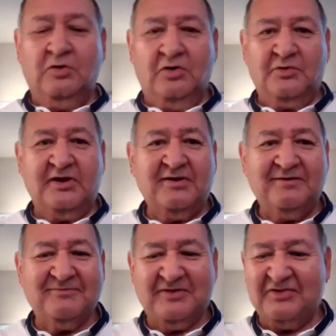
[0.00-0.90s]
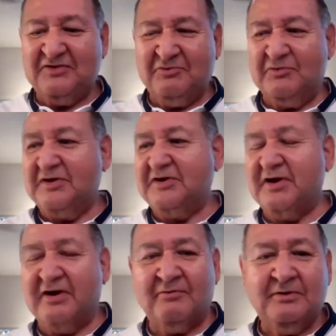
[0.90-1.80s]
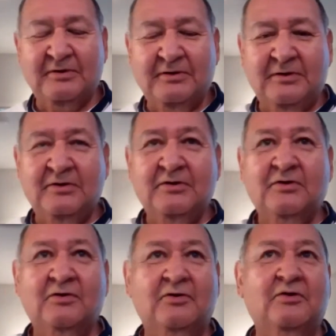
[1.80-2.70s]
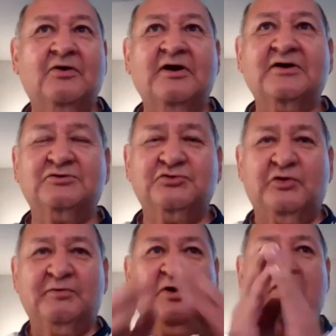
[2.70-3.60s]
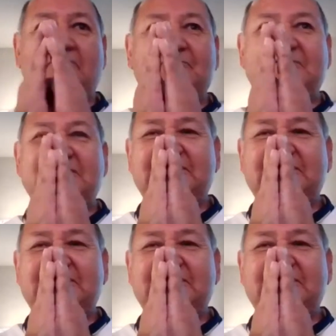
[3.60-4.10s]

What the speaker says: Okay, I think we're ready now. All right, join palms